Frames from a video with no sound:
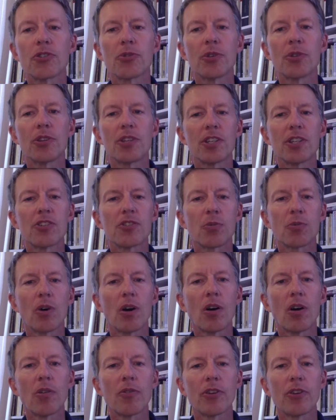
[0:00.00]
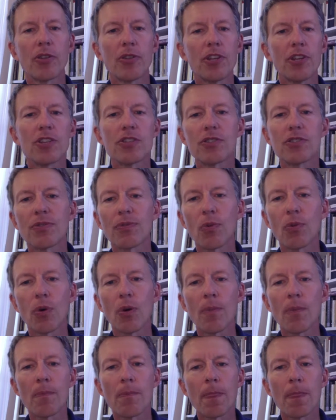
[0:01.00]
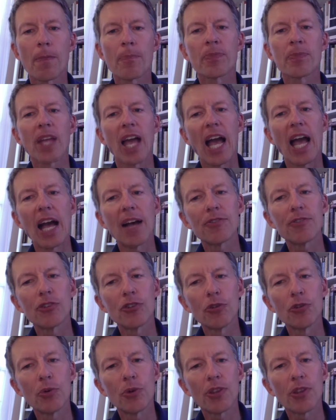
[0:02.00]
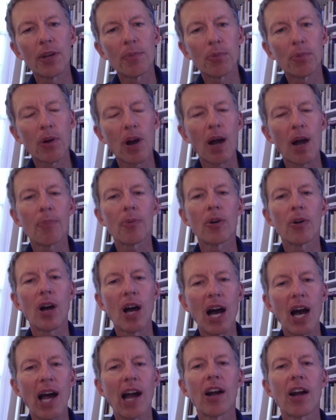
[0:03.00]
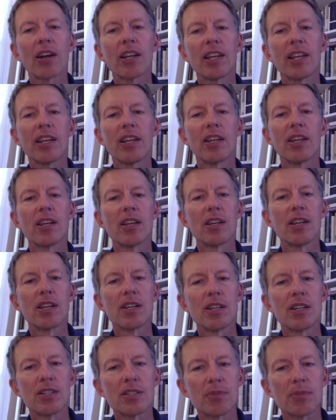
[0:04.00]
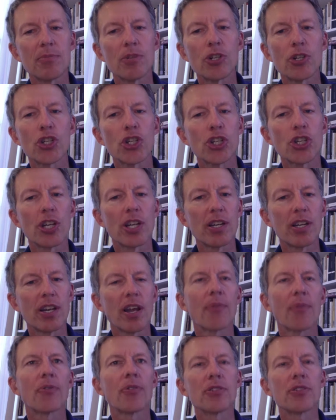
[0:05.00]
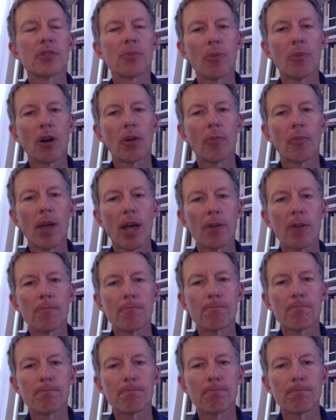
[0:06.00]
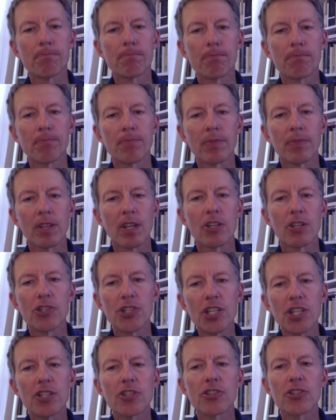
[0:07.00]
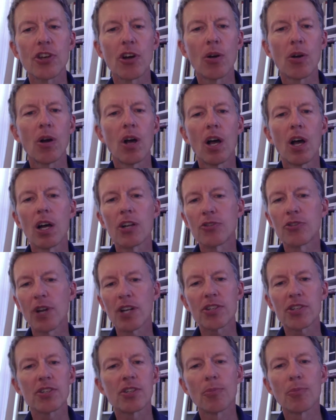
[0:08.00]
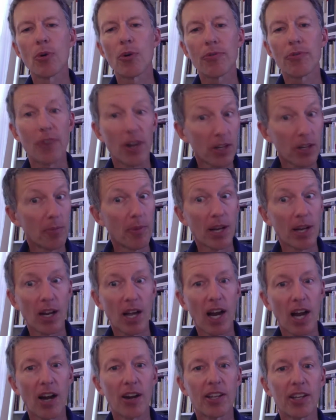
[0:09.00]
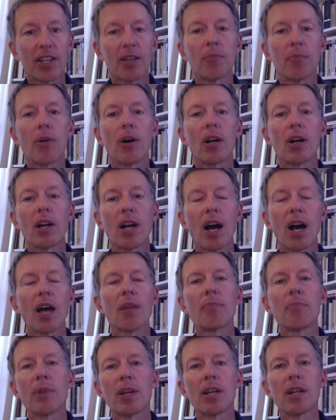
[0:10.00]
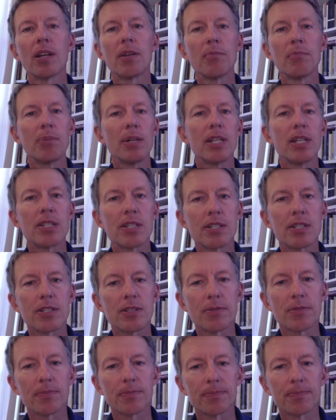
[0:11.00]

Corinthians 12 and Ephesians 4 have to do with a proper hierarchy, submission, and deference among men. Jesus, though, addresses the more fundamental hierarchy among God, men, and beasts.